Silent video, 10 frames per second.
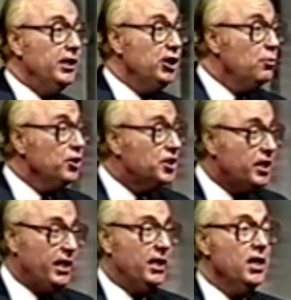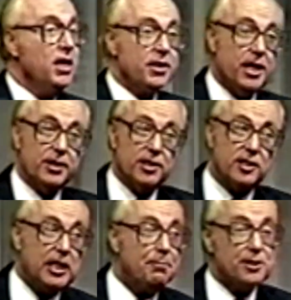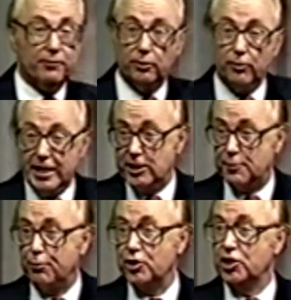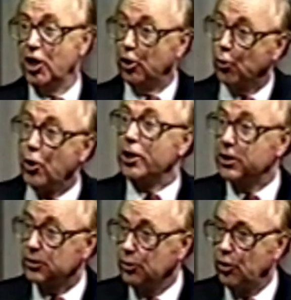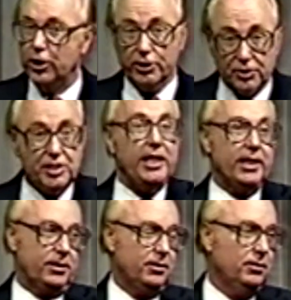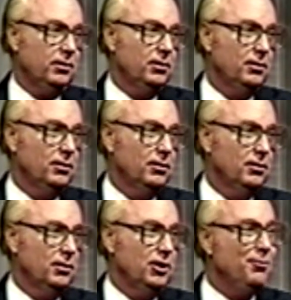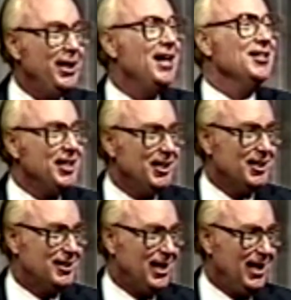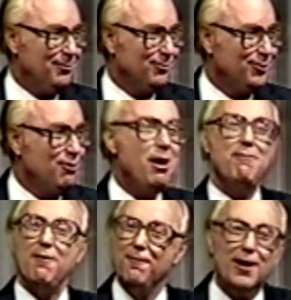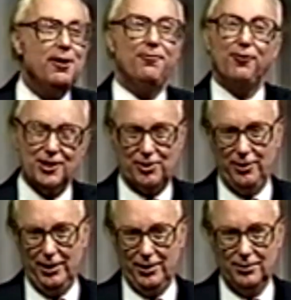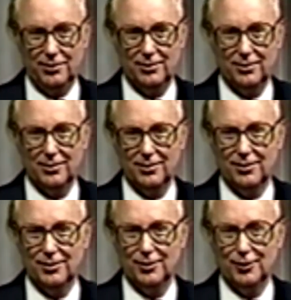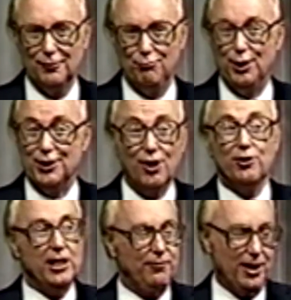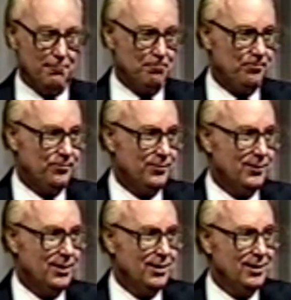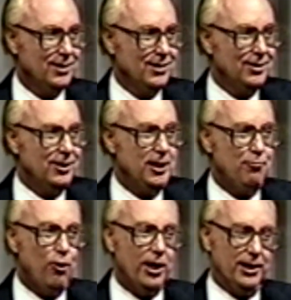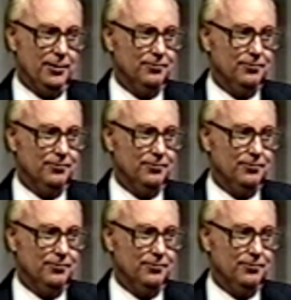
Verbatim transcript: you will see that the steps of a righteous person are ordered of the Lord. You'll see it. You may not see it at the time. You may be very frustrated. But don't give up. Keep walking.